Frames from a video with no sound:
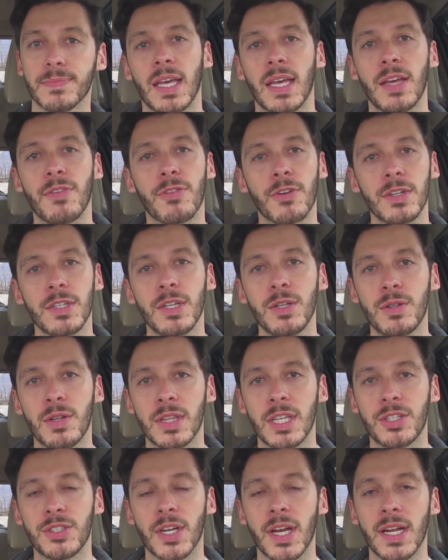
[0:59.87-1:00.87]
If you're new to
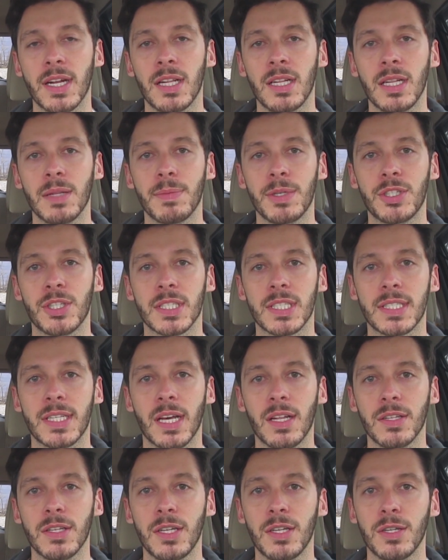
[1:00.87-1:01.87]
the channel, let me just
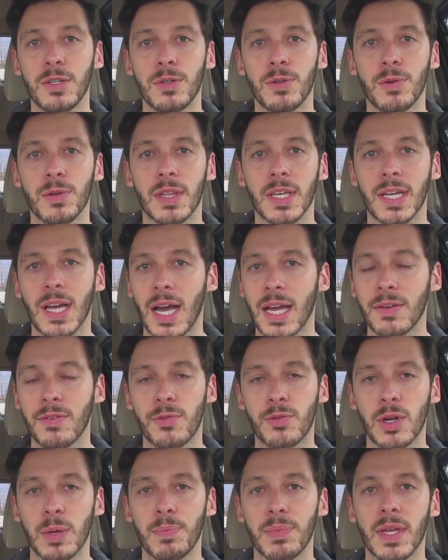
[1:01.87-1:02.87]
tell you the kind of
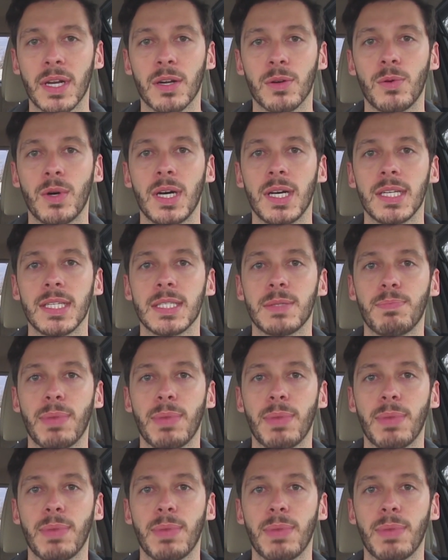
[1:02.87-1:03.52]
trip that it was.